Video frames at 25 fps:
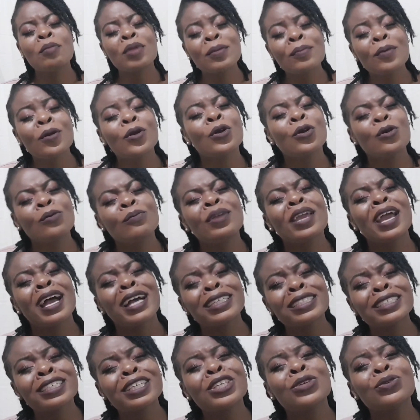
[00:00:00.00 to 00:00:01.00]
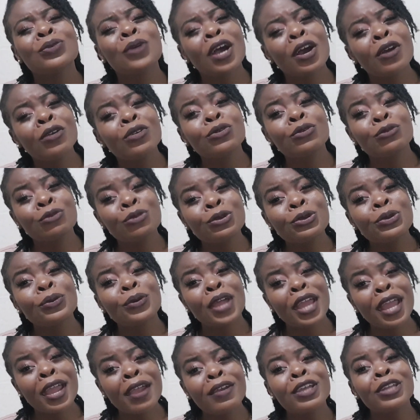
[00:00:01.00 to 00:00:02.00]
people are gonna be asking you how you grew your
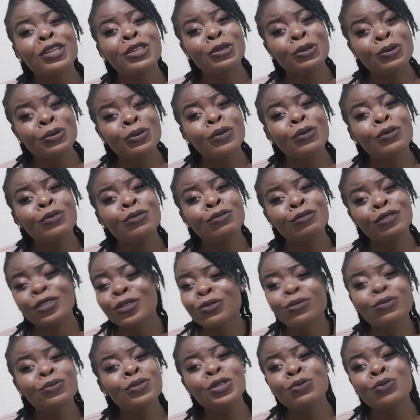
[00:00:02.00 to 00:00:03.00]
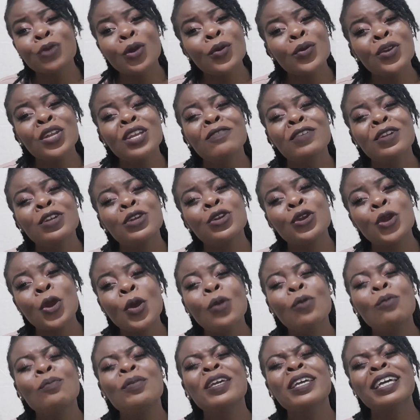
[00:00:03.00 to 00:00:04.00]
hair, and you won't even
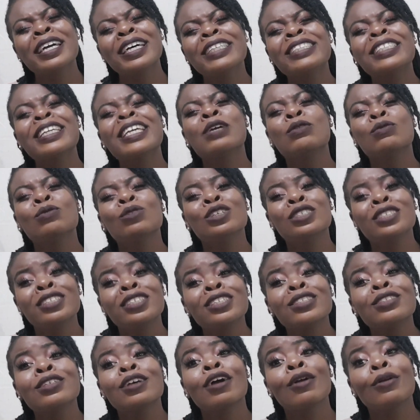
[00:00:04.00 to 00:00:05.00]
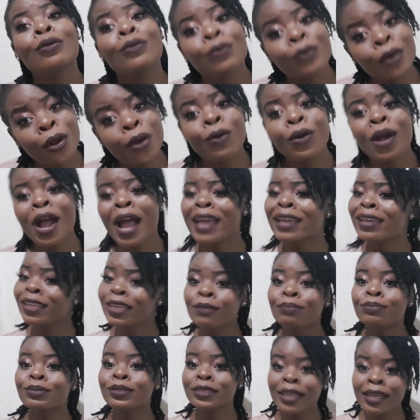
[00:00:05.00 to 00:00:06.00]
know, because it will just grow. I
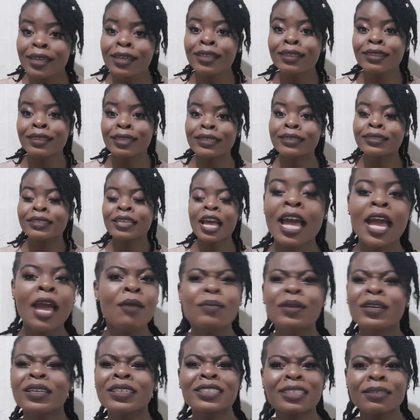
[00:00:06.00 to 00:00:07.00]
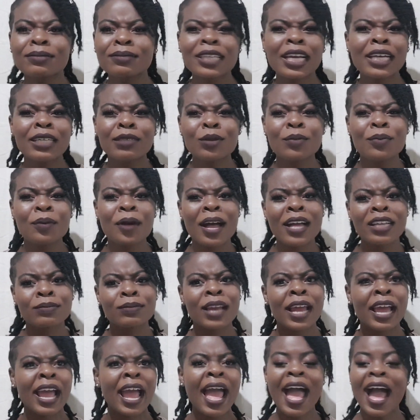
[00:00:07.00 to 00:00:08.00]
keep saying this because sometimes people ask
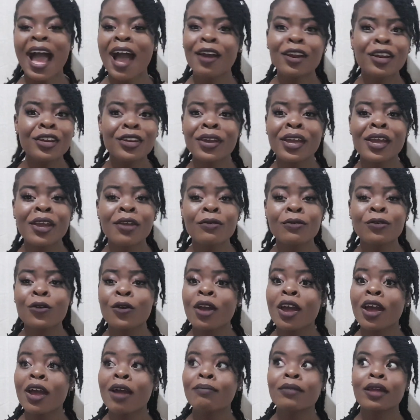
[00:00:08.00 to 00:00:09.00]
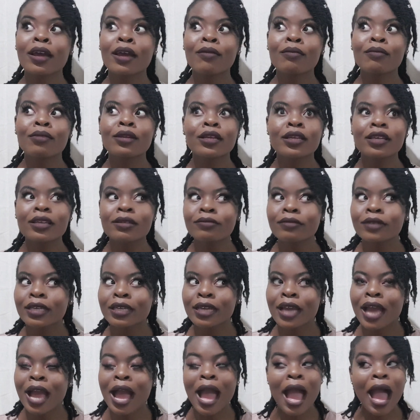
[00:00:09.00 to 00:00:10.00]
me like, how did your hair grow? I'm like, believe
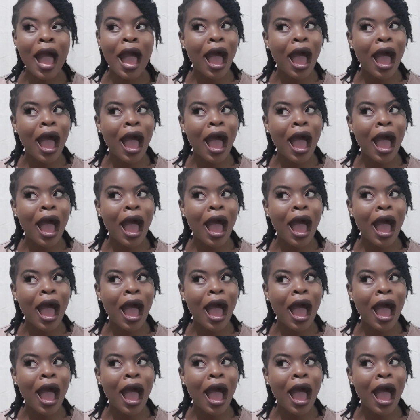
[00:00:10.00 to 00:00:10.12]
me,